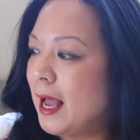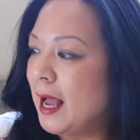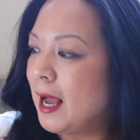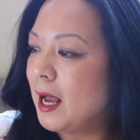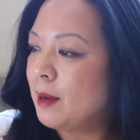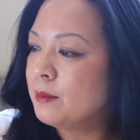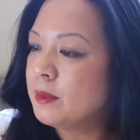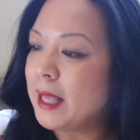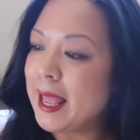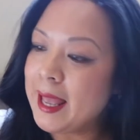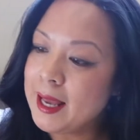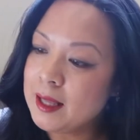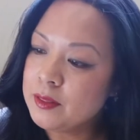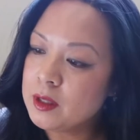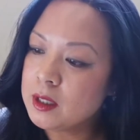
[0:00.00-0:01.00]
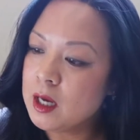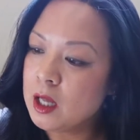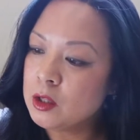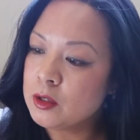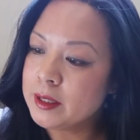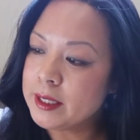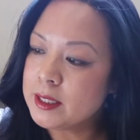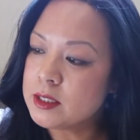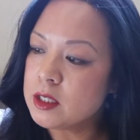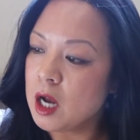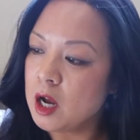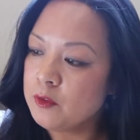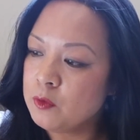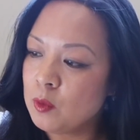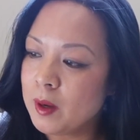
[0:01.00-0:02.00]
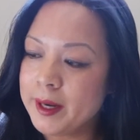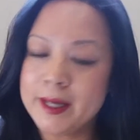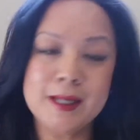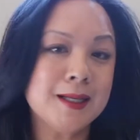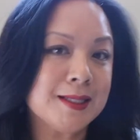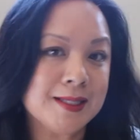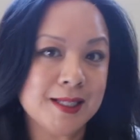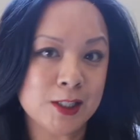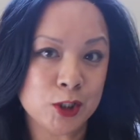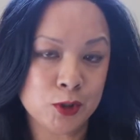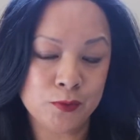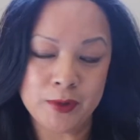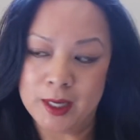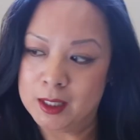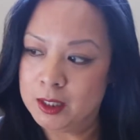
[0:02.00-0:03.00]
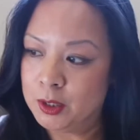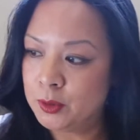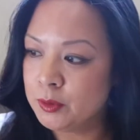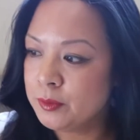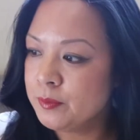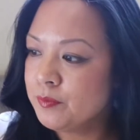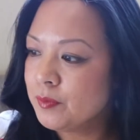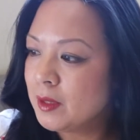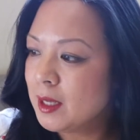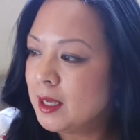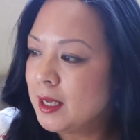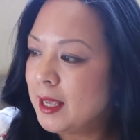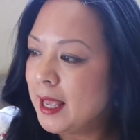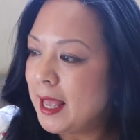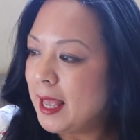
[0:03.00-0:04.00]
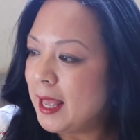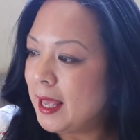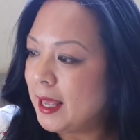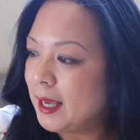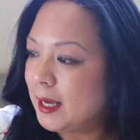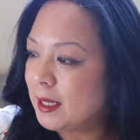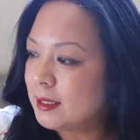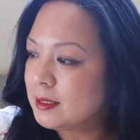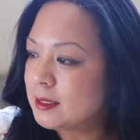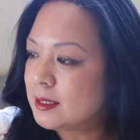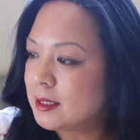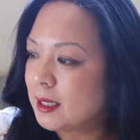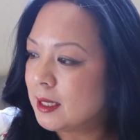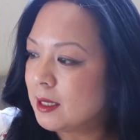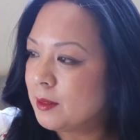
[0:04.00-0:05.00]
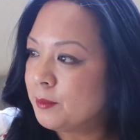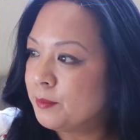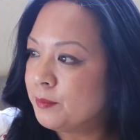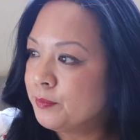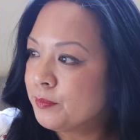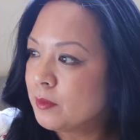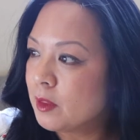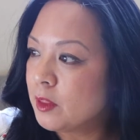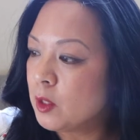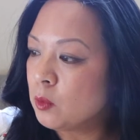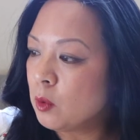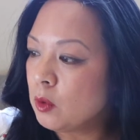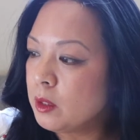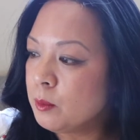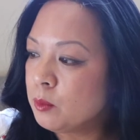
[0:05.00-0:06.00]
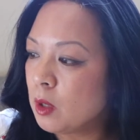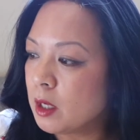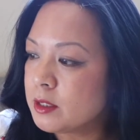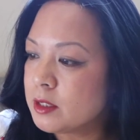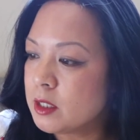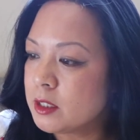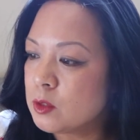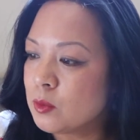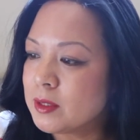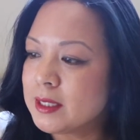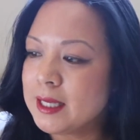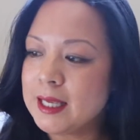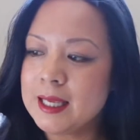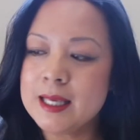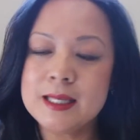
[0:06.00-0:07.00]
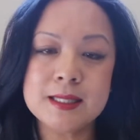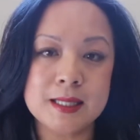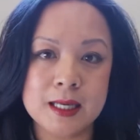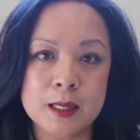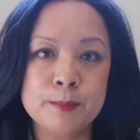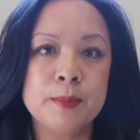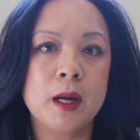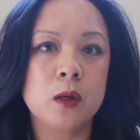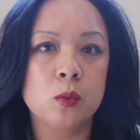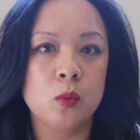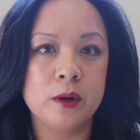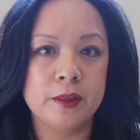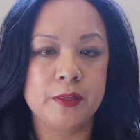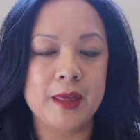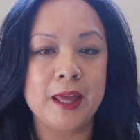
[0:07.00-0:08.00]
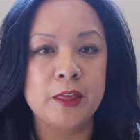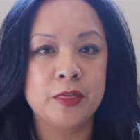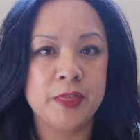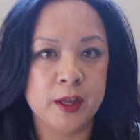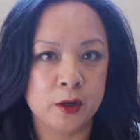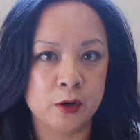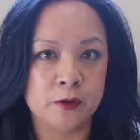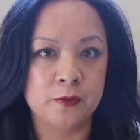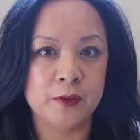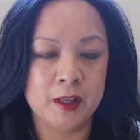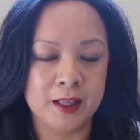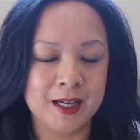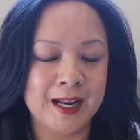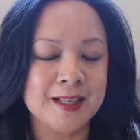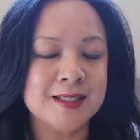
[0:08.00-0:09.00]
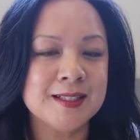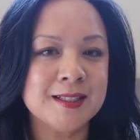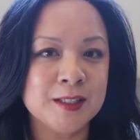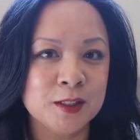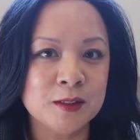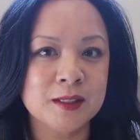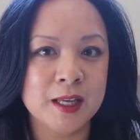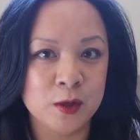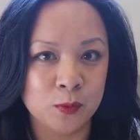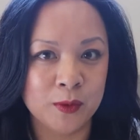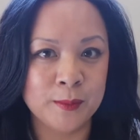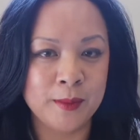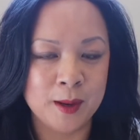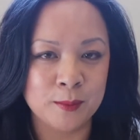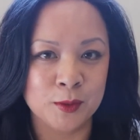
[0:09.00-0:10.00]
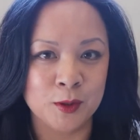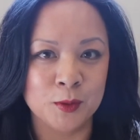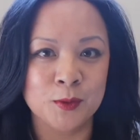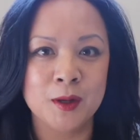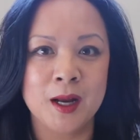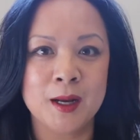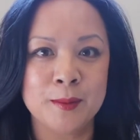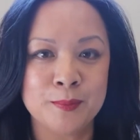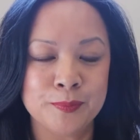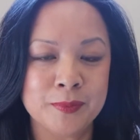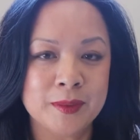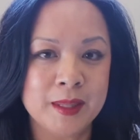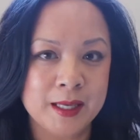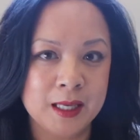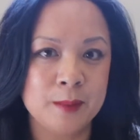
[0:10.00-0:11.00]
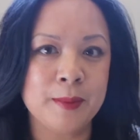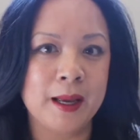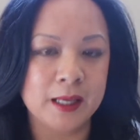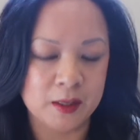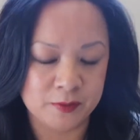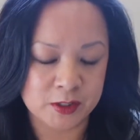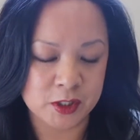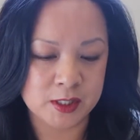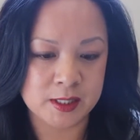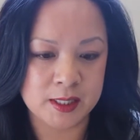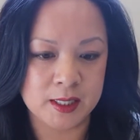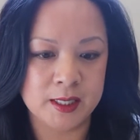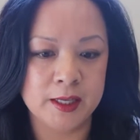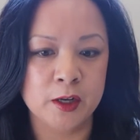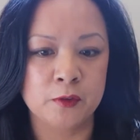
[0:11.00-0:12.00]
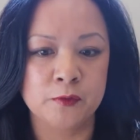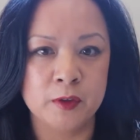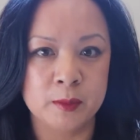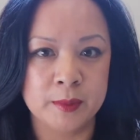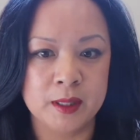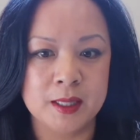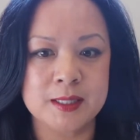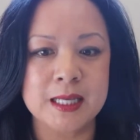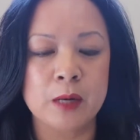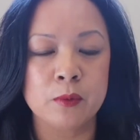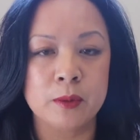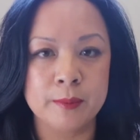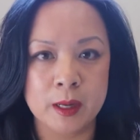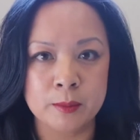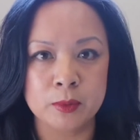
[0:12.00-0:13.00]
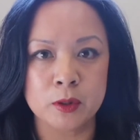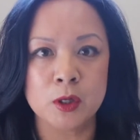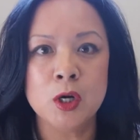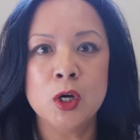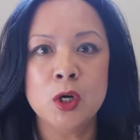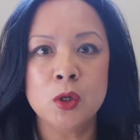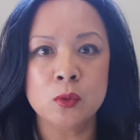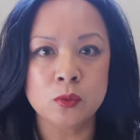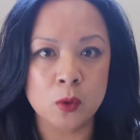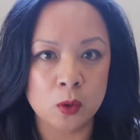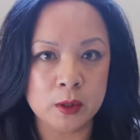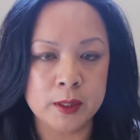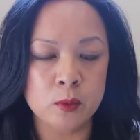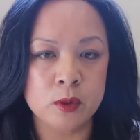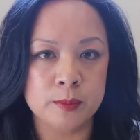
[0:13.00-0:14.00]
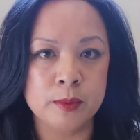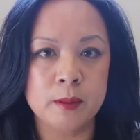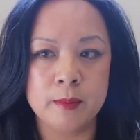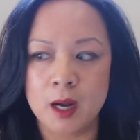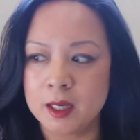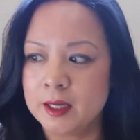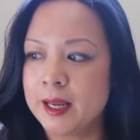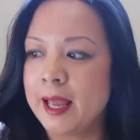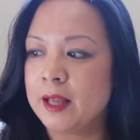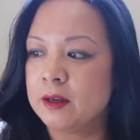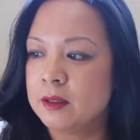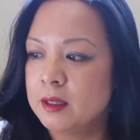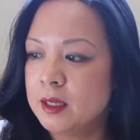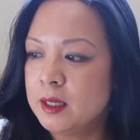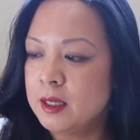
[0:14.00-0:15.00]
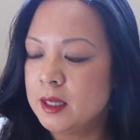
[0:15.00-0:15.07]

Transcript: And the color is off-white, a tinge of yellow. And the rolling process was easy, but with a thicker feel. And I still can remember, thinking back, even just sitting here filming this, I remember rolling with Pomanna and